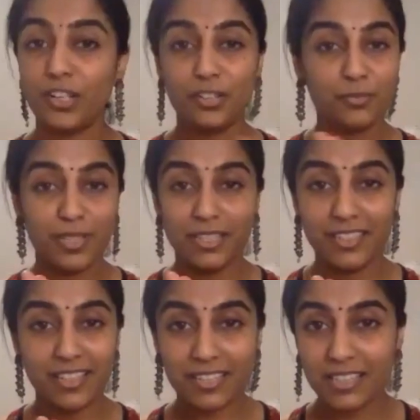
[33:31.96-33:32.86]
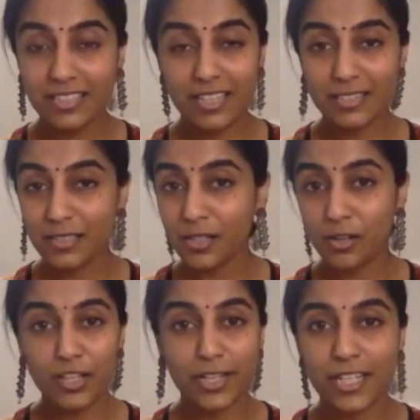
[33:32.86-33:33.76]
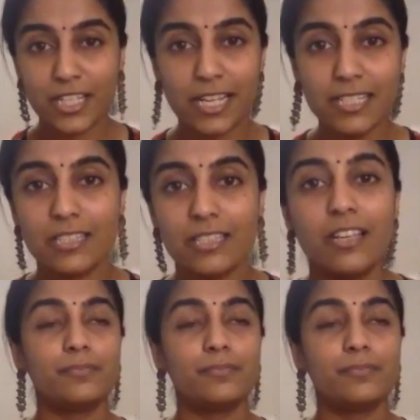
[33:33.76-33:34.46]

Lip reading: into breathing exercises and all that jazz.